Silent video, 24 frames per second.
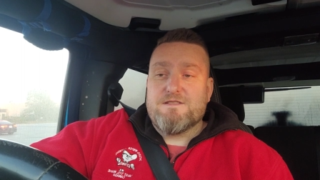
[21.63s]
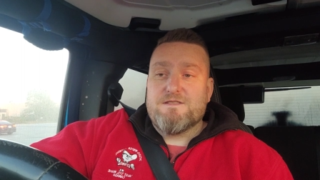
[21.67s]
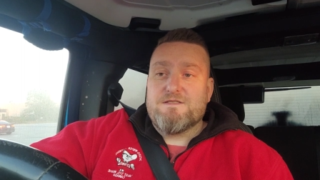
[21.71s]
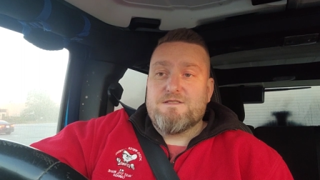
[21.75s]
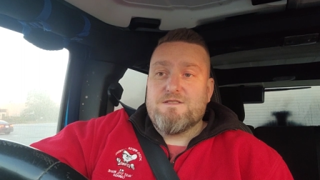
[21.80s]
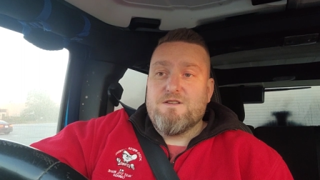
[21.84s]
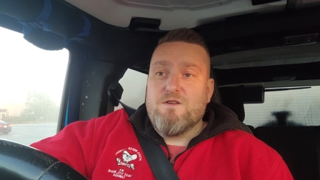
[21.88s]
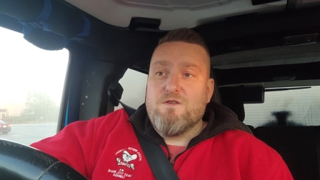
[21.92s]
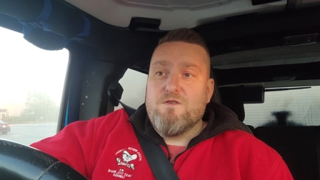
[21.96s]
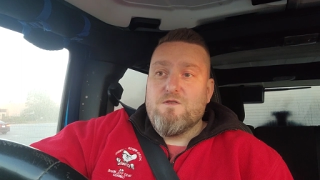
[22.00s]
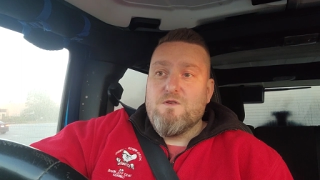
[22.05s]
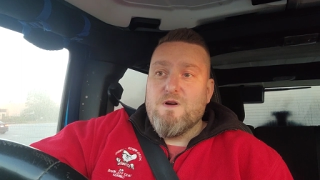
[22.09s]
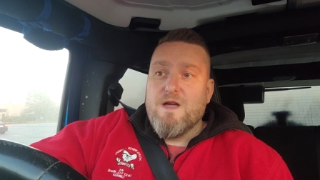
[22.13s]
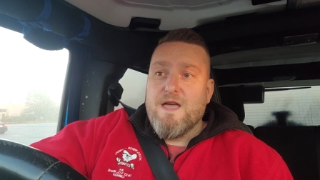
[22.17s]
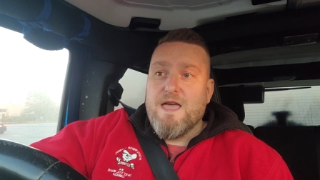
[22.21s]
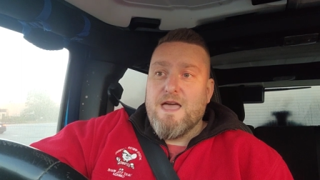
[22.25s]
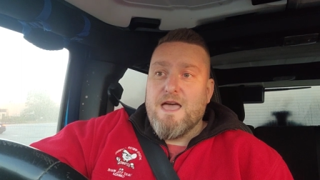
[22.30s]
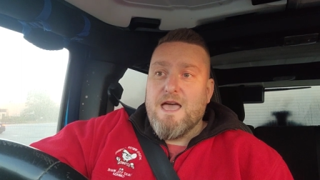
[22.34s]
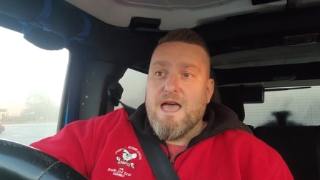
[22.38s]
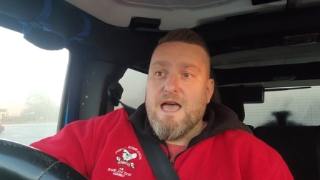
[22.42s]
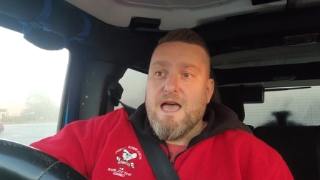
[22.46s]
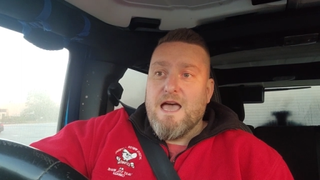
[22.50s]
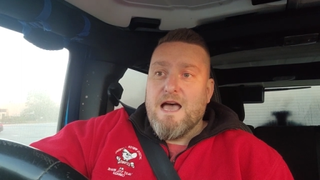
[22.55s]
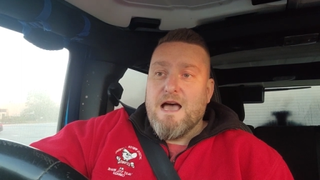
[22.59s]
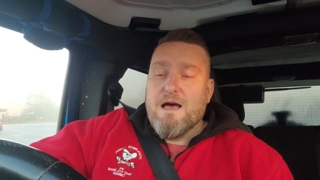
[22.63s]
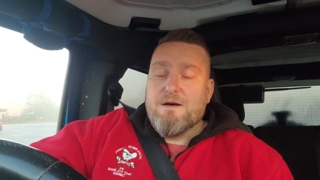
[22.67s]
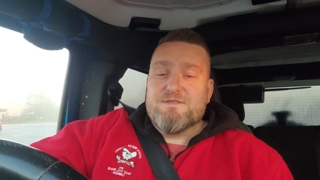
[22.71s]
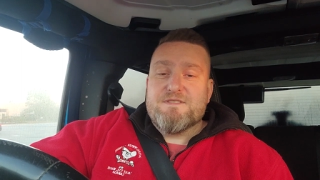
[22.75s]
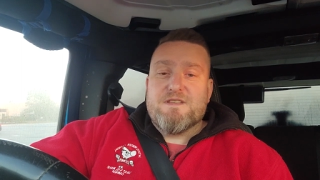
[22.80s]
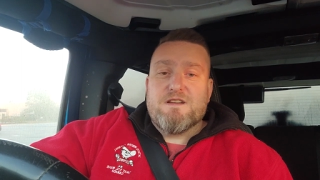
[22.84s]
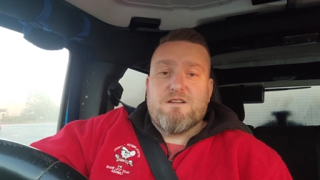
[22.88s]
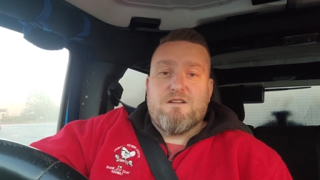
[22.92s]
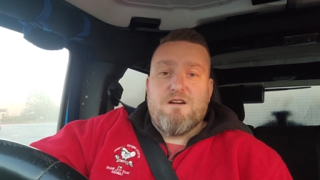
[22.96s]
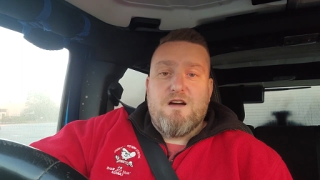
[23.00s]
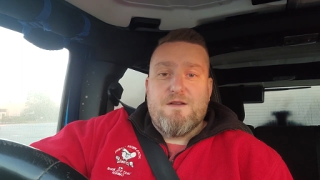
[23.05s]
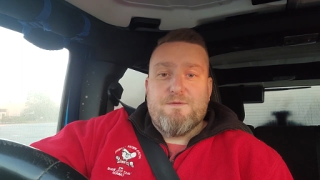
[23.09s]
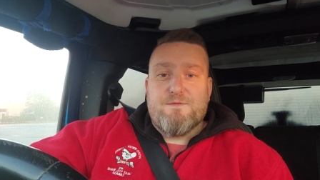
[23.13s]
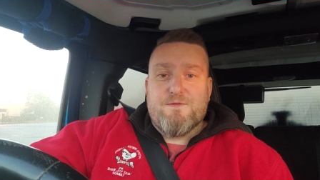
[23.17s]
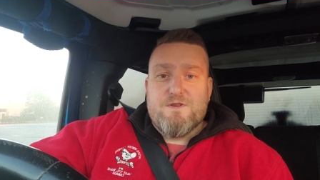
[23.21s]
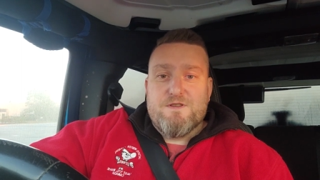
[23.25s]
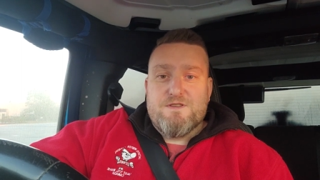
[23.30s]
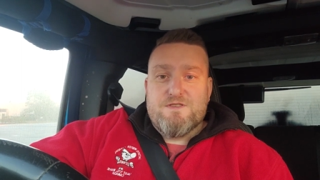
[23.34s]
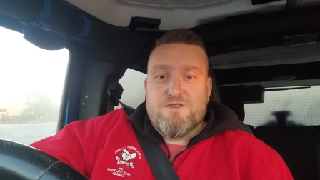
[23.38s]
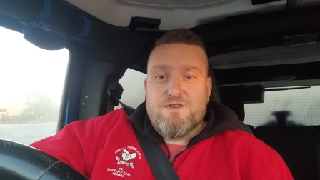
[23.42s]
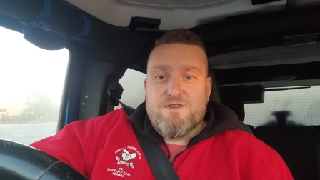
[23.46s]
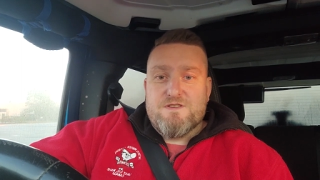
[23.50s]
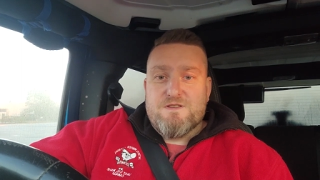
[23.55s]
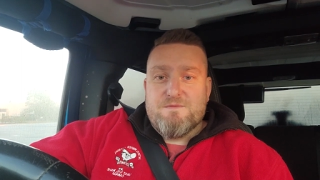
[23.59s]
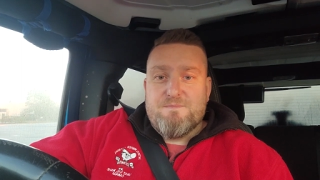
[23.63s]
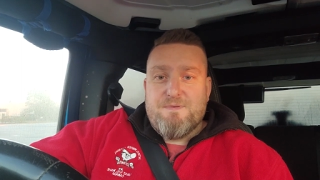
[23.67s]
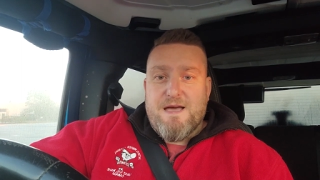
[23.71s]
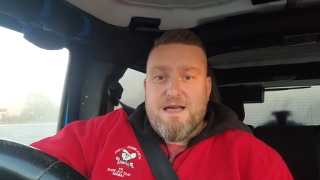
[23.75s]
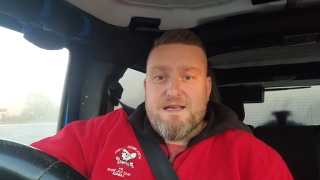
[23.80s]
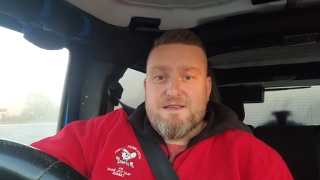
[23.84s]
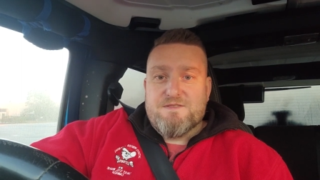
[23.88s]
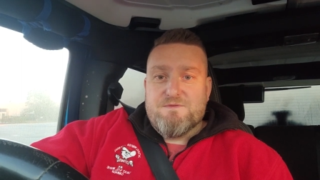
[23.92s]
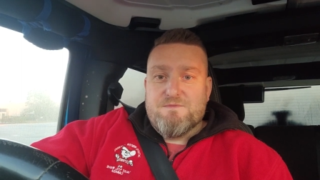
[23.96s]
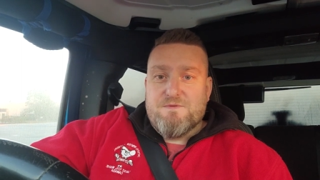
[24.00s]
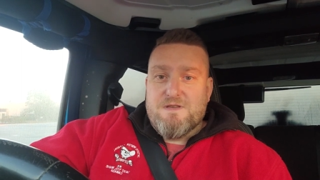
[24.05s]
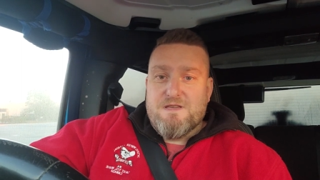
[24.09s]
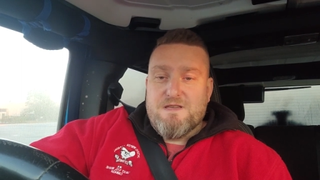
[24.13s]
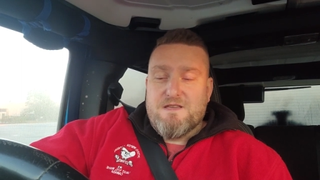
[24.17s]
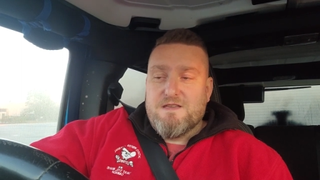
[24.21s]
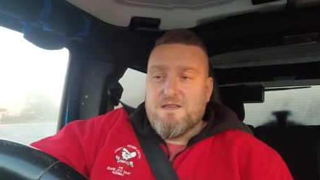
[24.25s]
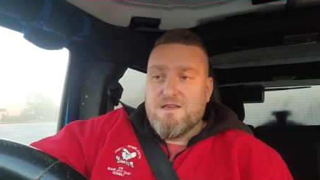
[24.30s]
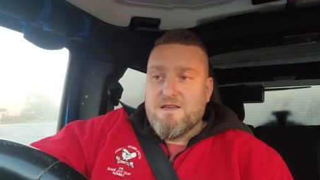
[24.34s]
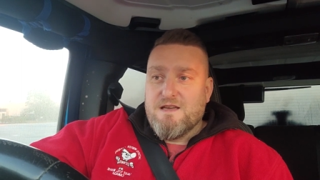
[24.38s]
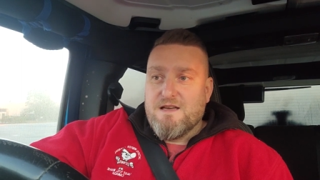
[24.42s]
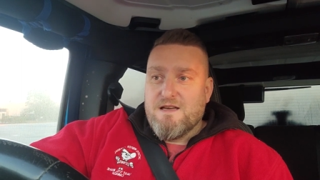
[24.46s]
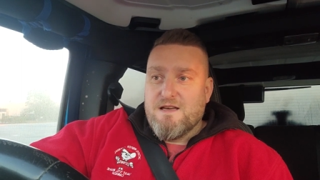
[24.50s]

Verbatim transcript: So I was at a conference just the past week.